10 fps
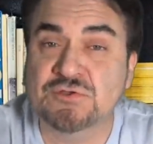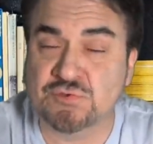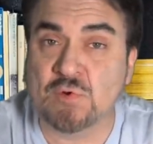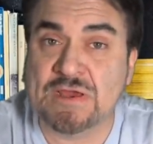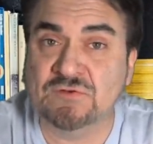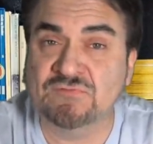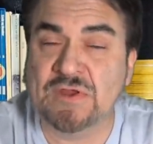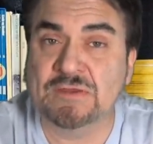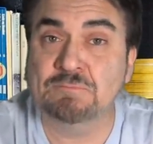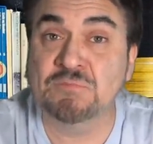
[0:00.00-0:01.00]
trying to
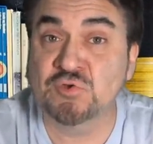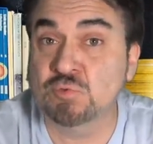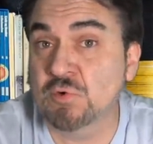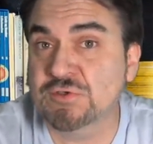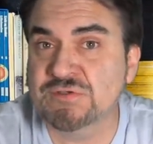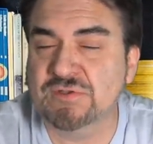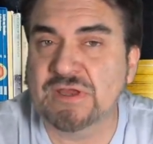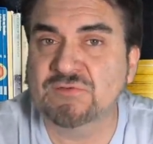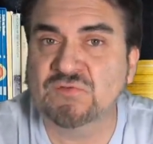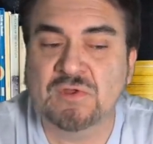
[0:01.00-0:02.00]
find new
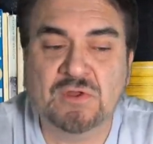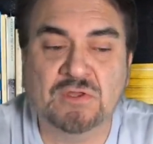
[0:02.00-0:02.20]
merchandise.